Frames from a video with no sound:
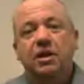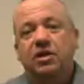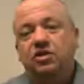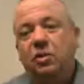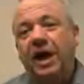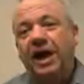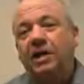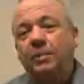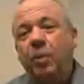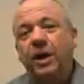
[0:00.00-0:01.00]
So we're at
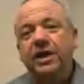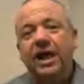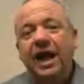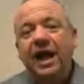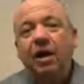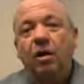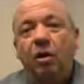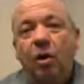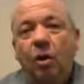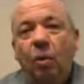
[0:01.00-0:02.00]
a point now
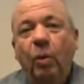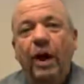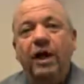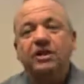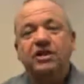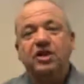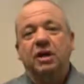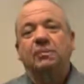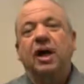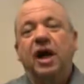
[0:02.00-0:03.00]
where the
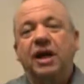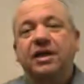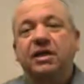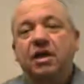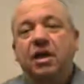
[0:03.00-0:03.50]
junk bond